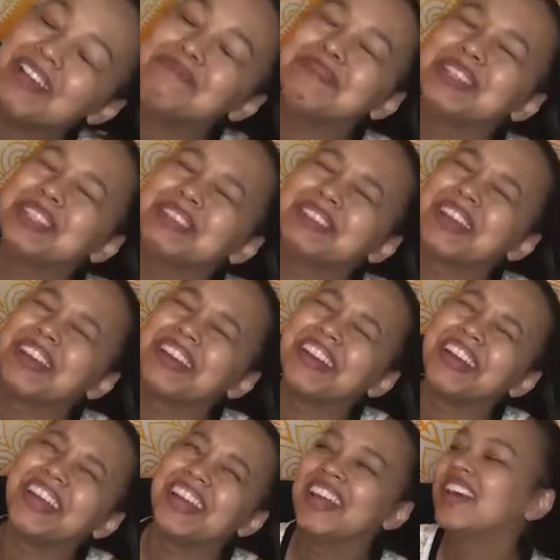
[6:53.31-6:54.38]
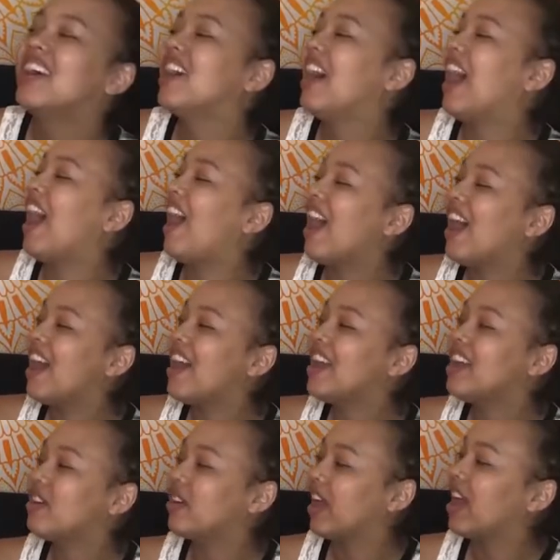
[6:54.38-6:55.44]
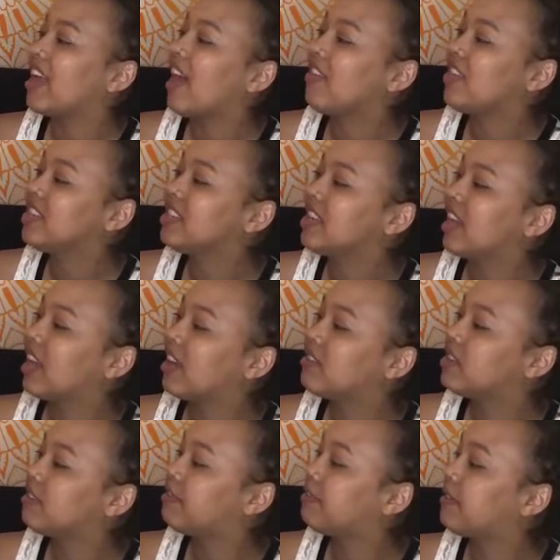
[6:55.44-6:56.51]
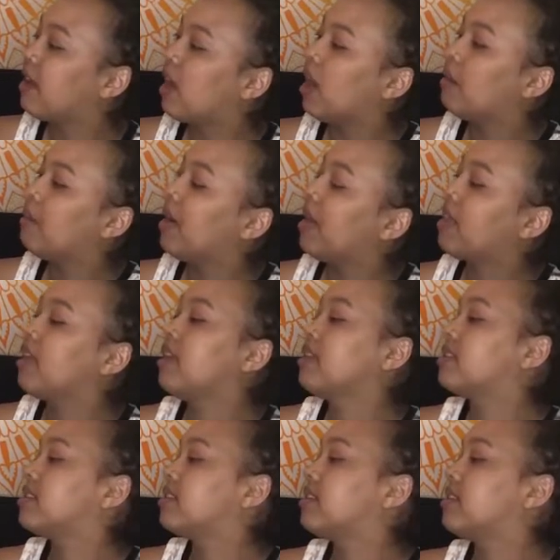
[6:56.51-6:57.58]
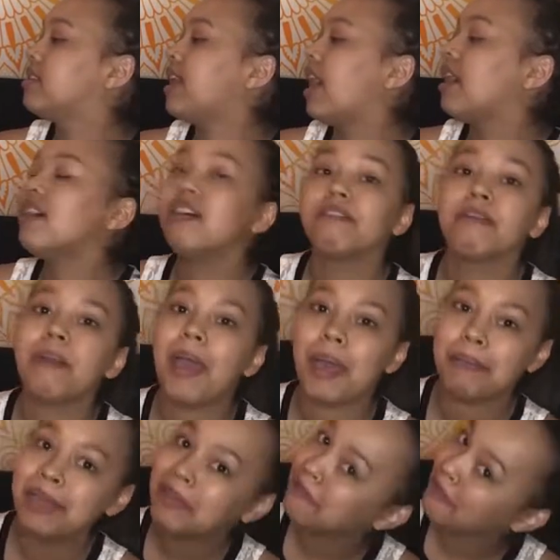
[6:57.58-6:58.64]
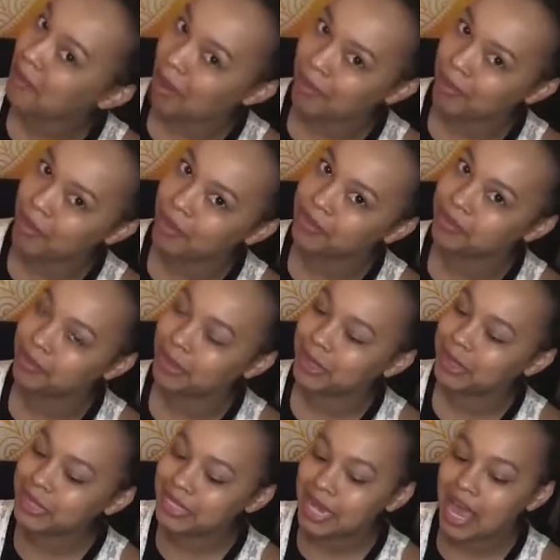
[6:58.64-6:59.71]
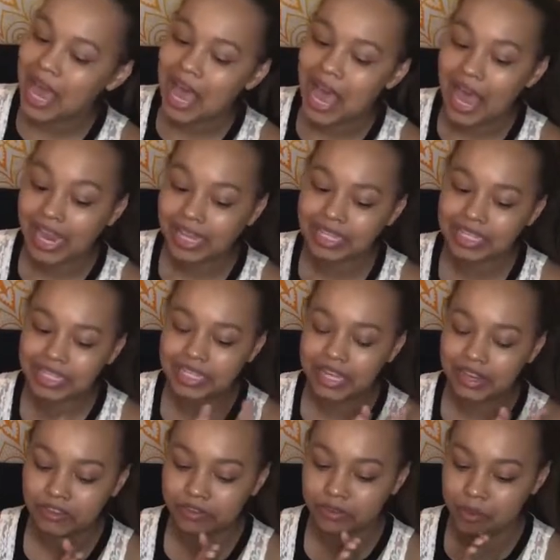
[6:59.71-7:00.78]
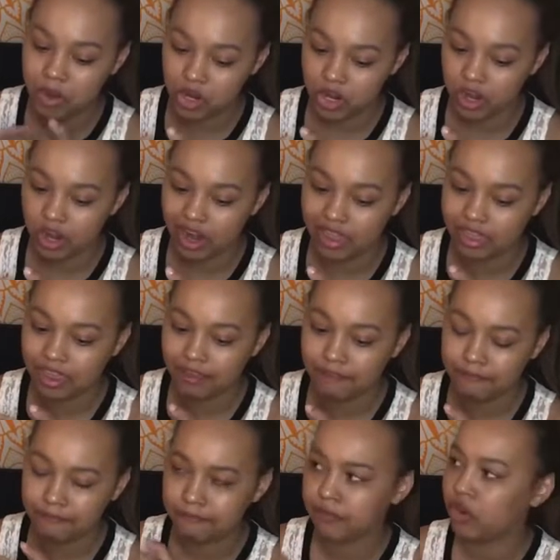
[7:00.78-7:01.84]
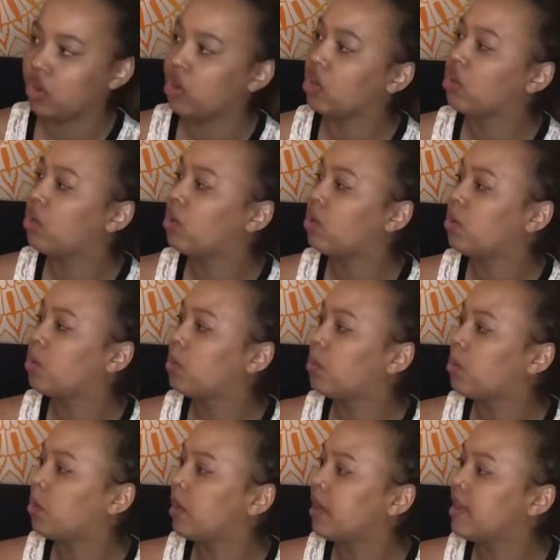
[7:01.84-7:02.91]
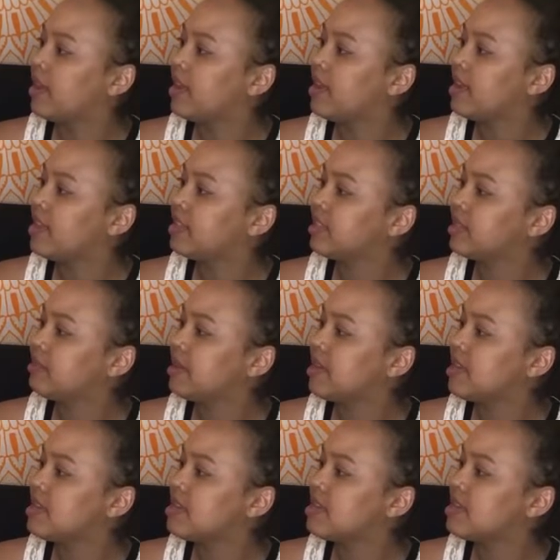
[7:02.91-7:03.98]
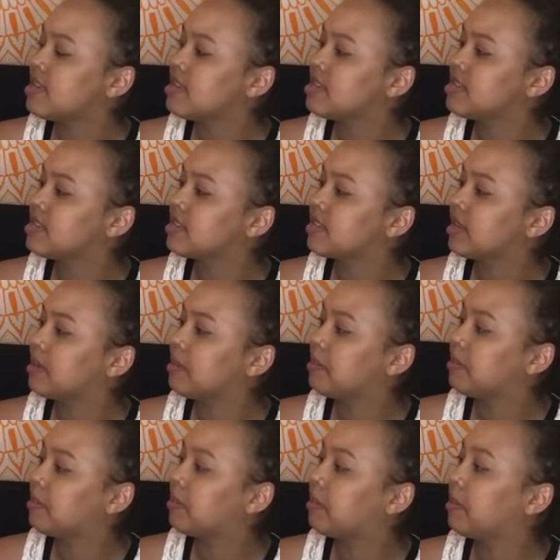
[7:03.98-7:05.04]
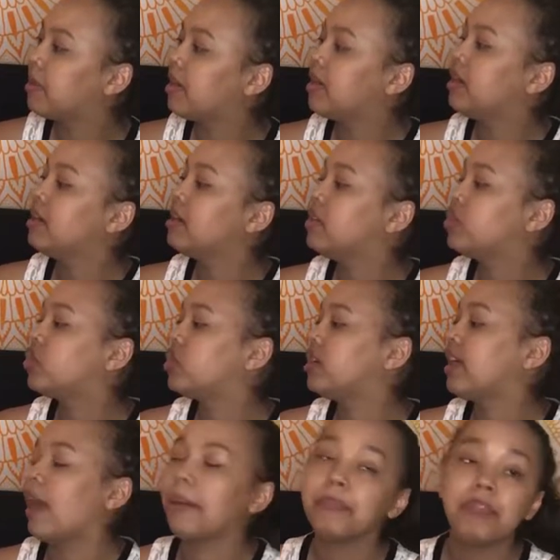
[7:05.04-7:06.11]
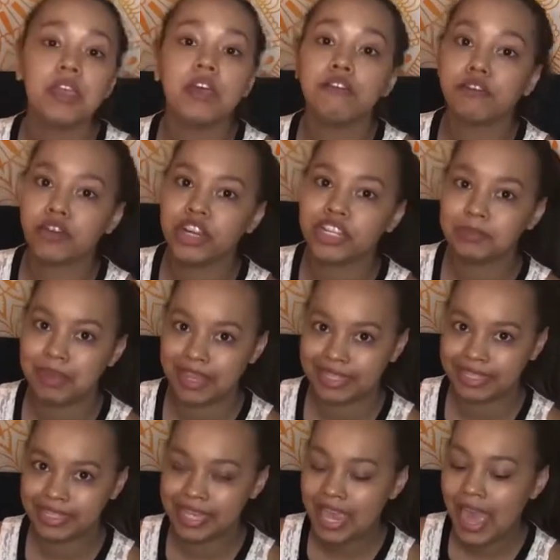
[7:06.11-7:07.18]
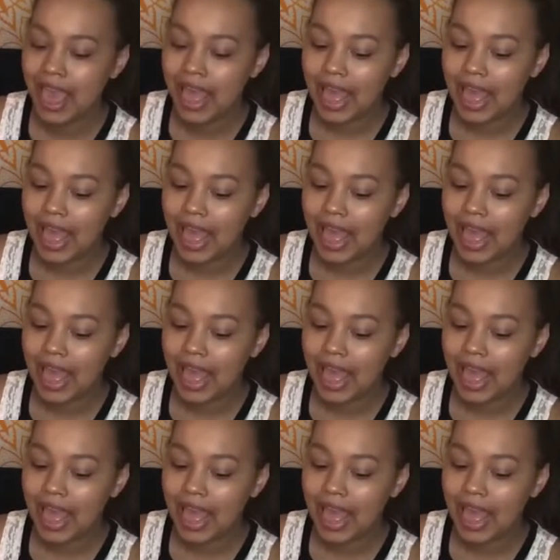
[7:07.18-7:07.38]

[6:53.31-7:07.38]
I'm so sorry. I got this as a gift from, I think it's, yeah, from Emmy Rose Reads. I got this gift from her, I think, for Christmas. I'm pretty sure, yeah, for Christmas.